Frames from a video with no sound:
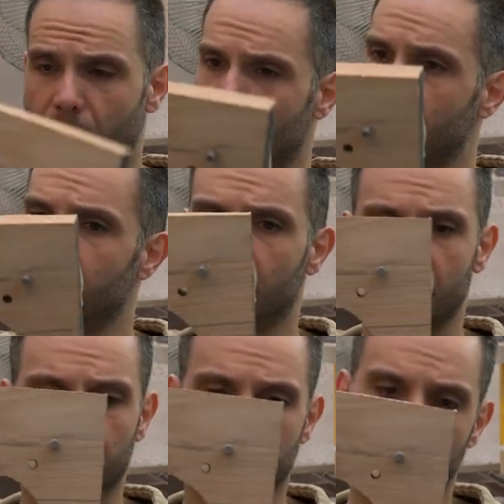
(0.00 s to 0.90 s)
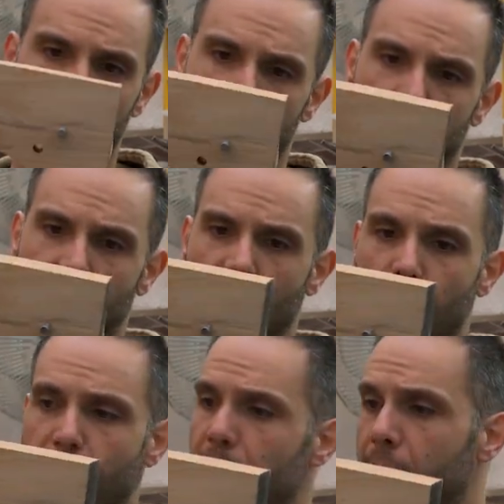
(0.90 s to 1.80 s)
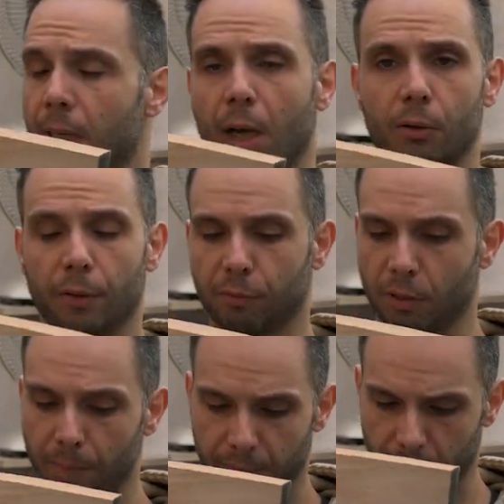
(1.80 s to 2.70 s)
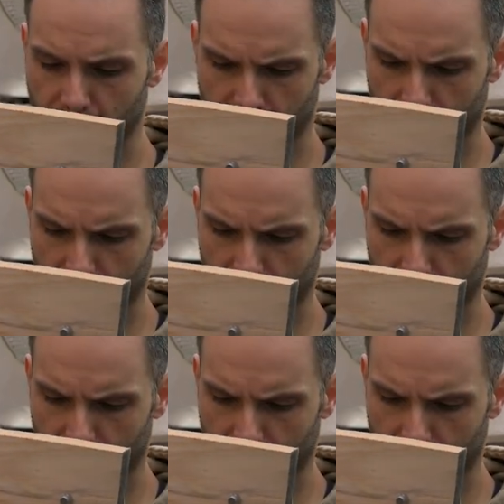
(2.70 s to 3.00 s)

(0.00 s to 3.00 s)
and this is completely out of scraps.